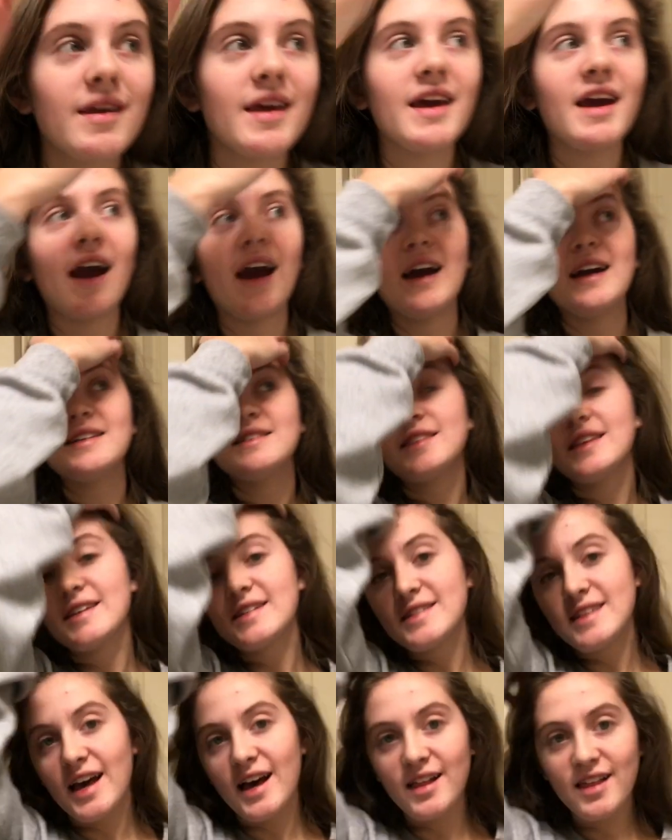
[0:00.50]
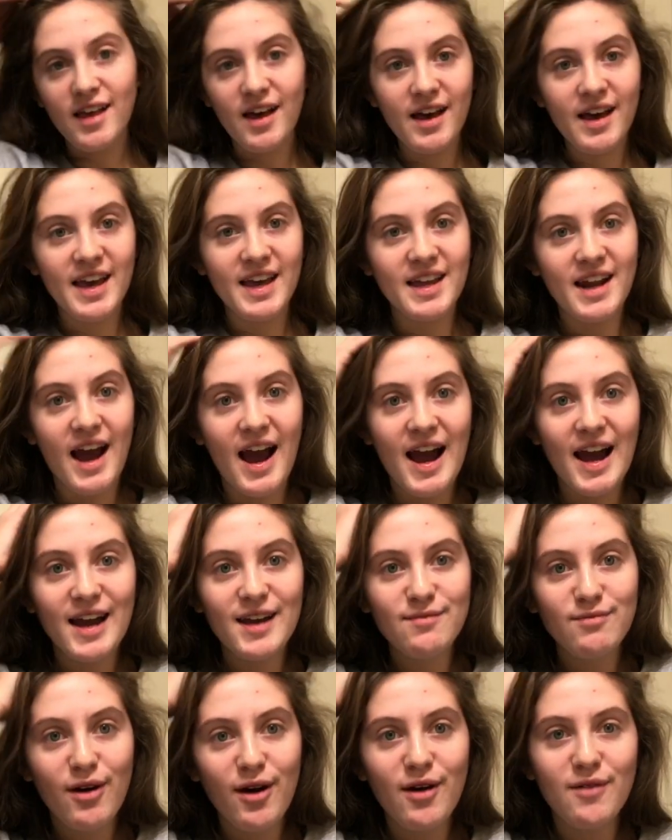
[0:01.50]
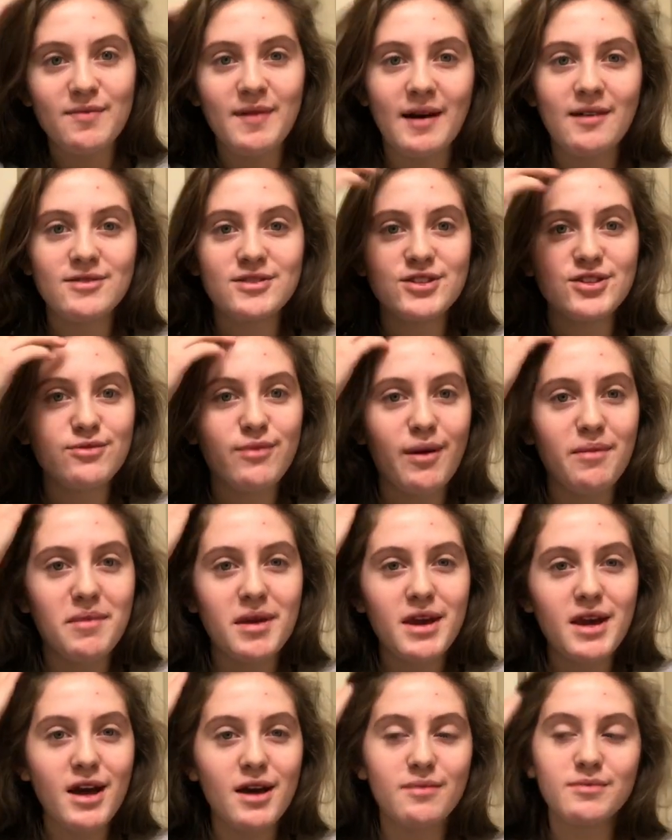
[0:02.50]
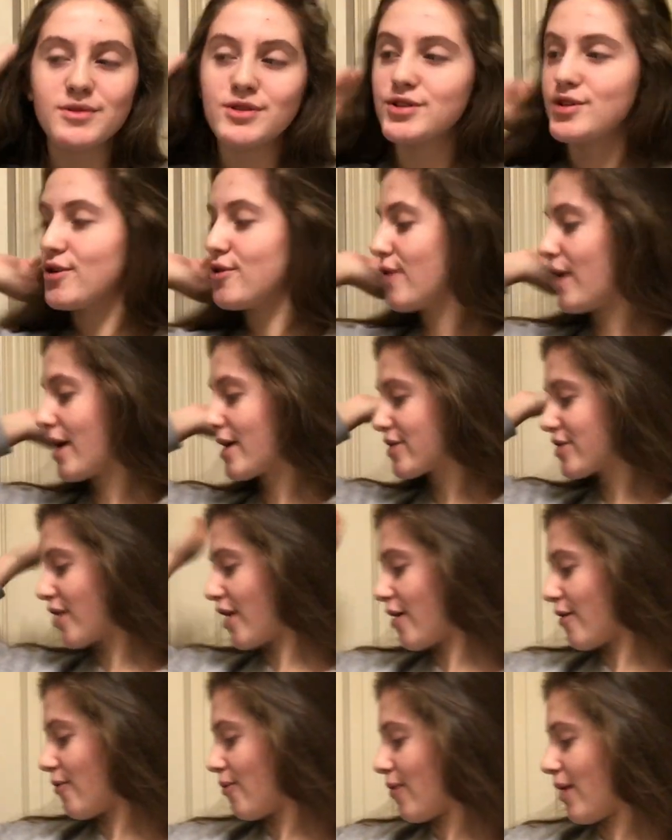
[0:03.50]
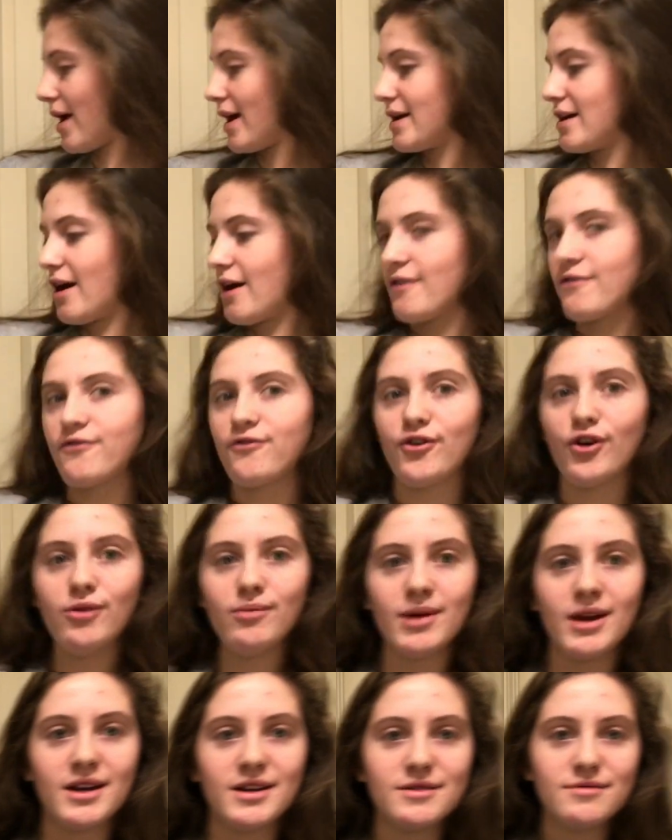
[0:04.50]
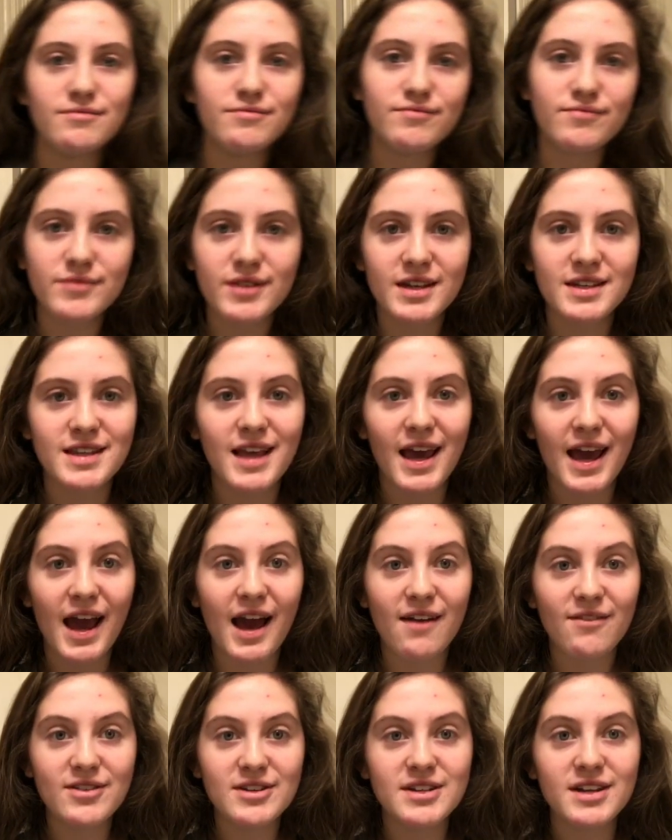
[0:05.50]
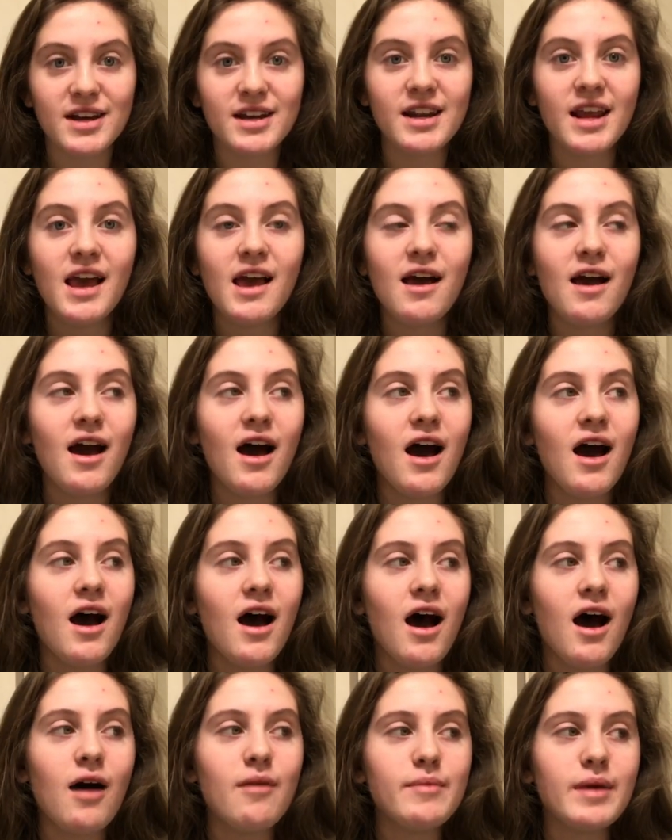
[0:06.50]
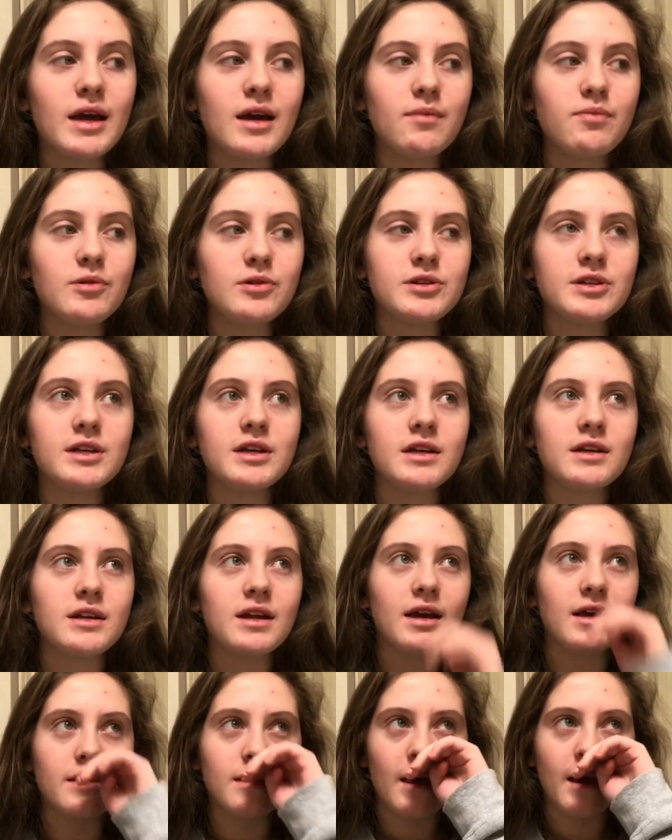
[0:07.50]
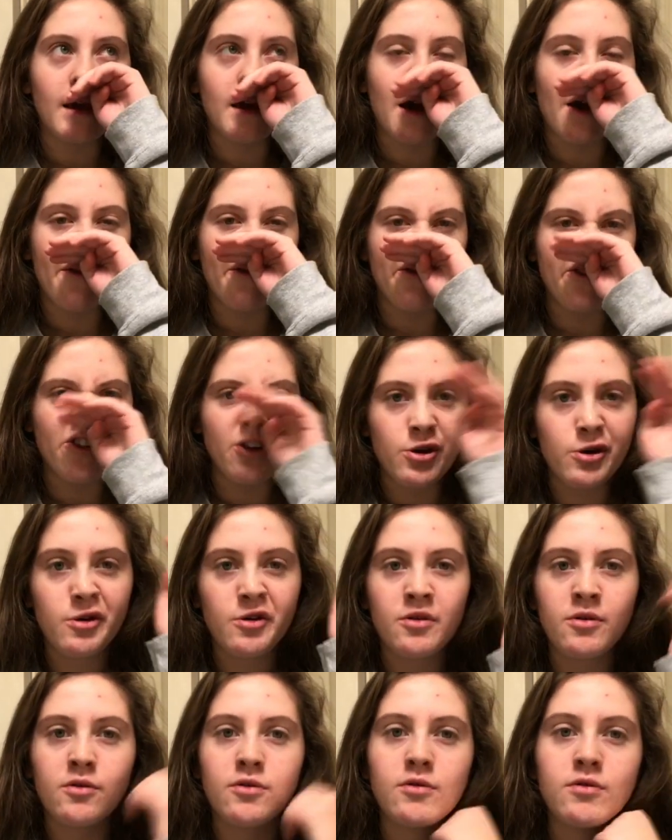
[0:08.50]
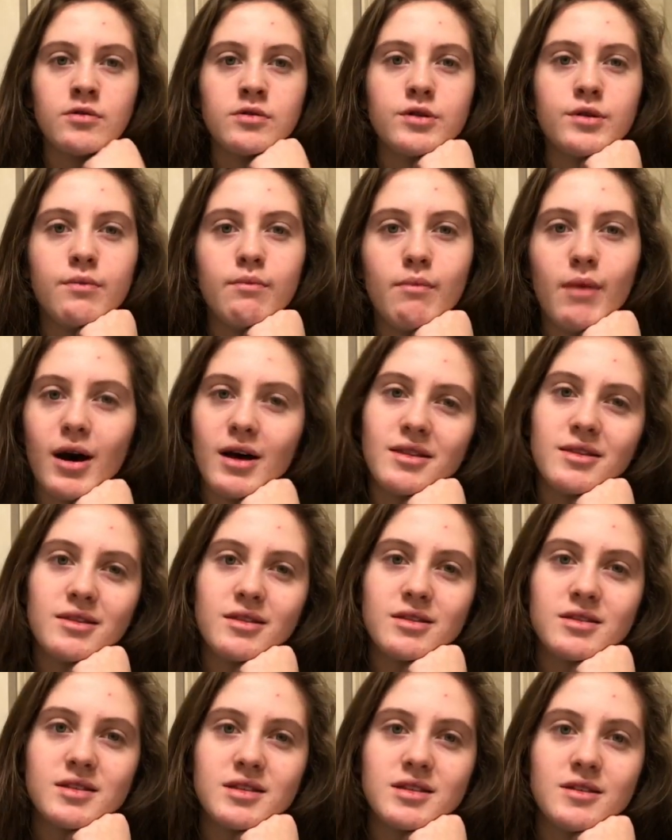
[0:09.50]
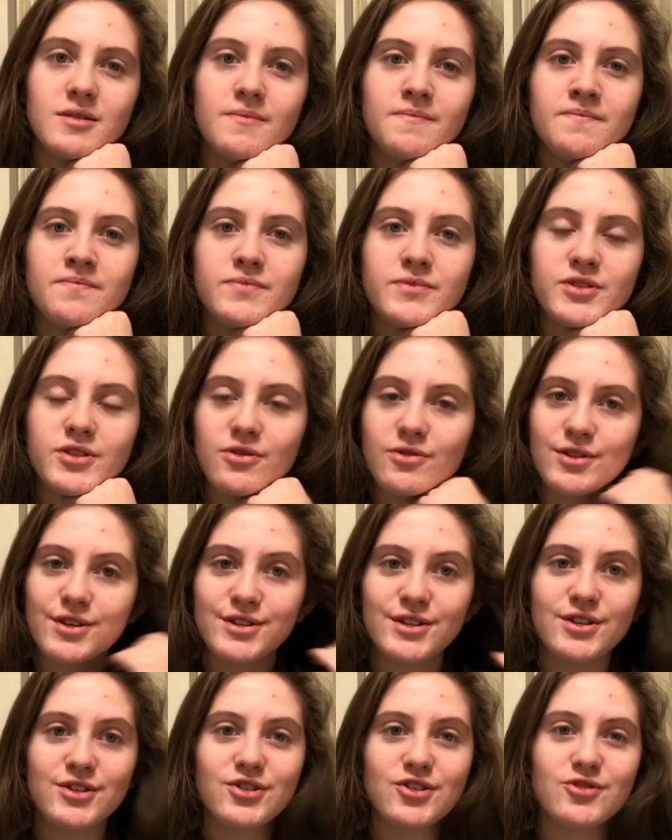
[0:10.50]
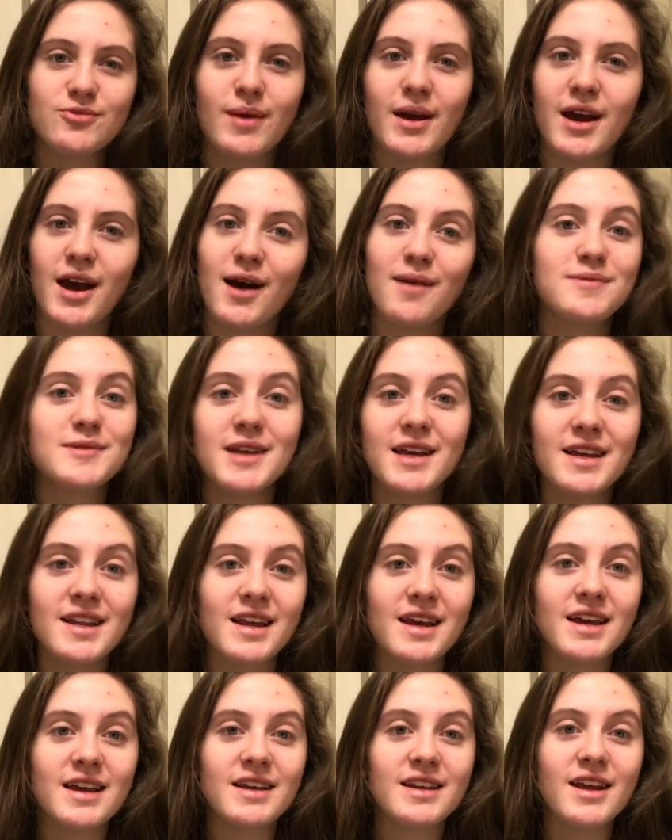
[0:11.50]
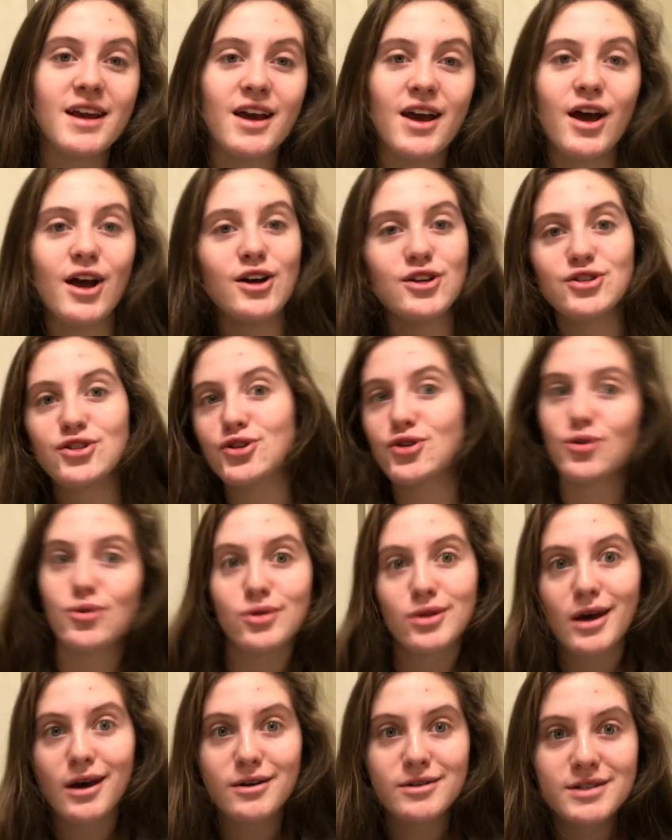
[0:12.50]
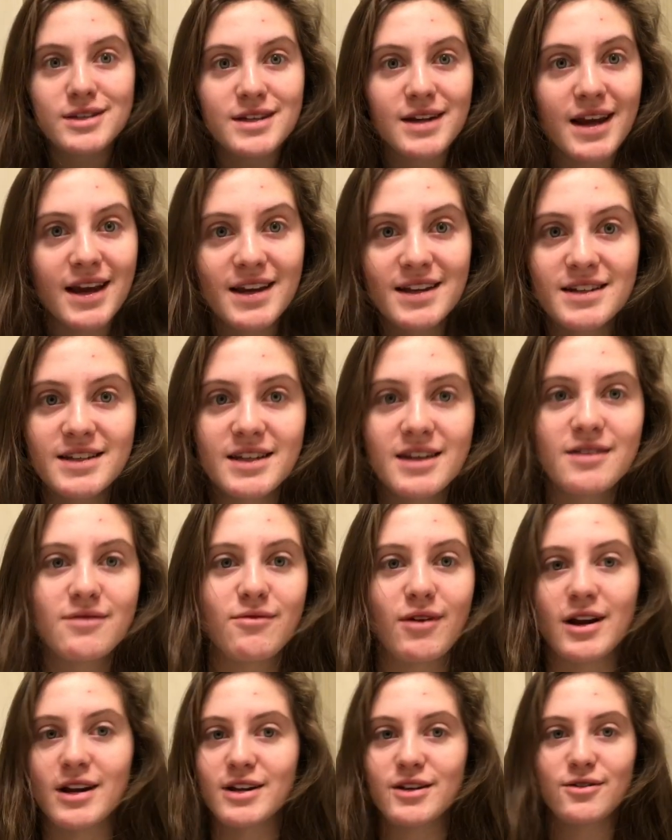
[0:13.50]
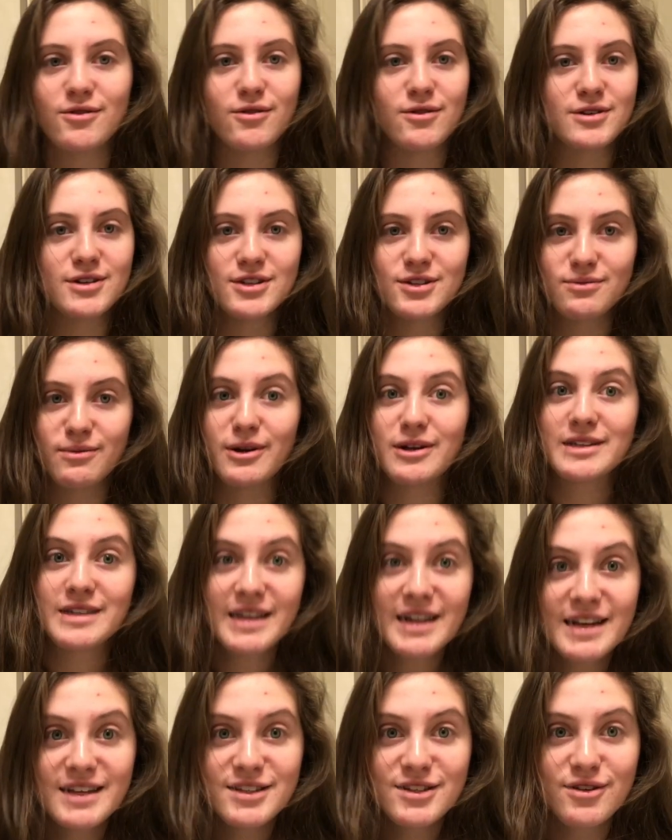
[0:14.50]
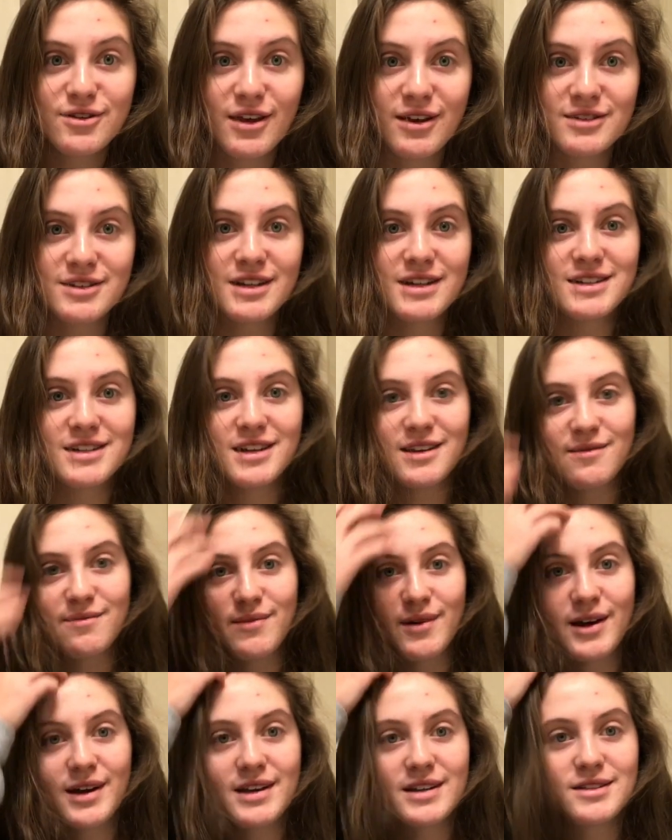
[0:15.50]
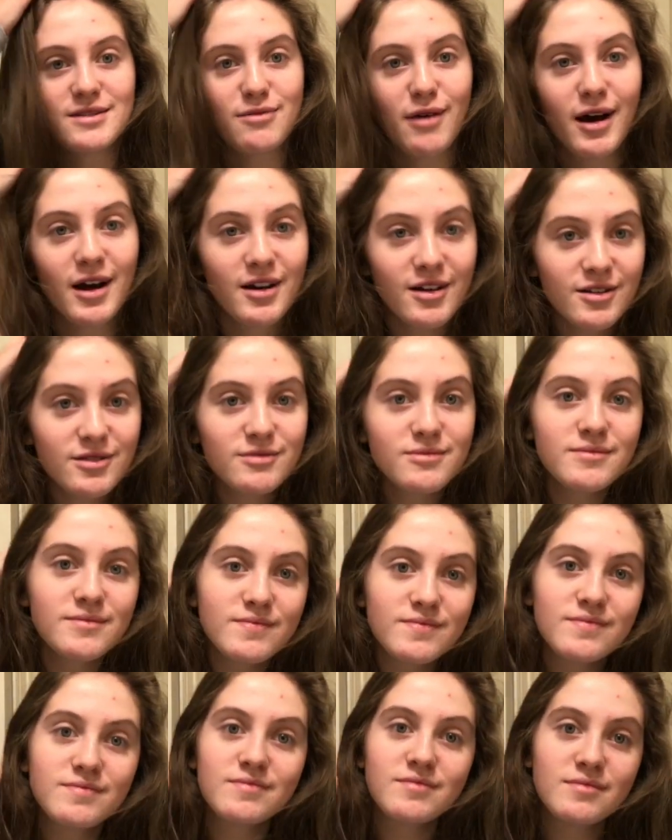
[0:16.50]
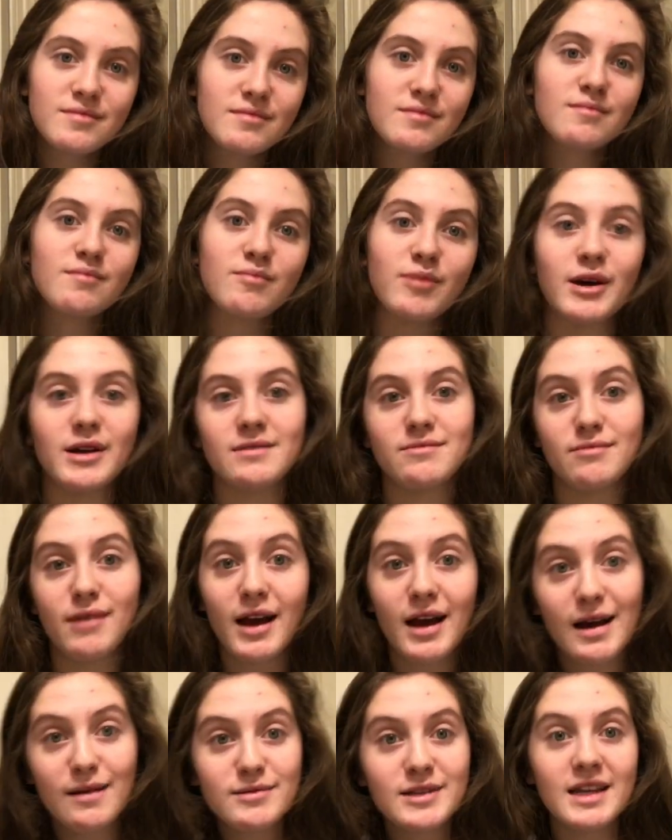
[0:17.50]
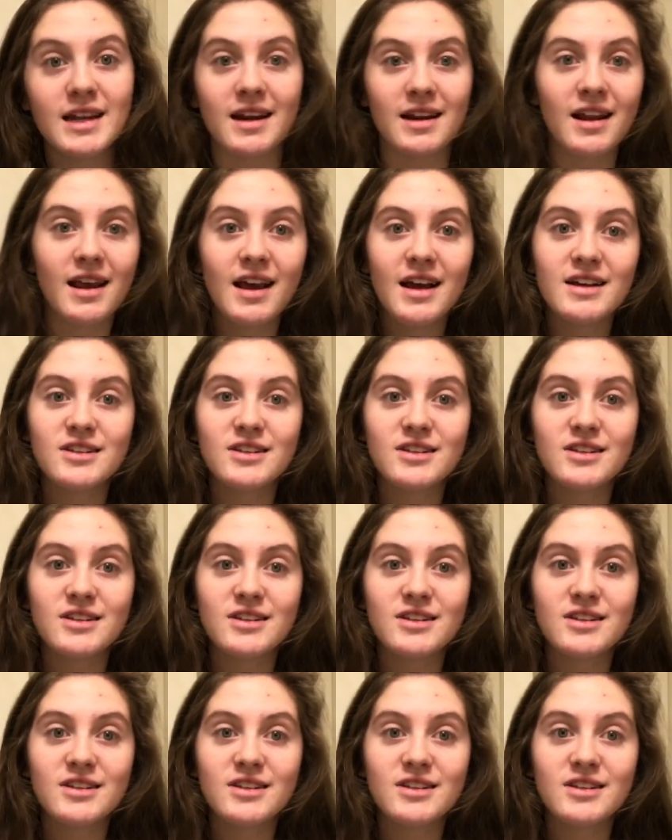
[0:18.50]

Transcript: Hey guys, it's Ella and I'm about to do my makeup, so I thought why not film it? Because I haven't done a makeup routine in like a few months. So this is just my updated 2018, why did I do quotation marks? It is 2018, but it's wild. But my updated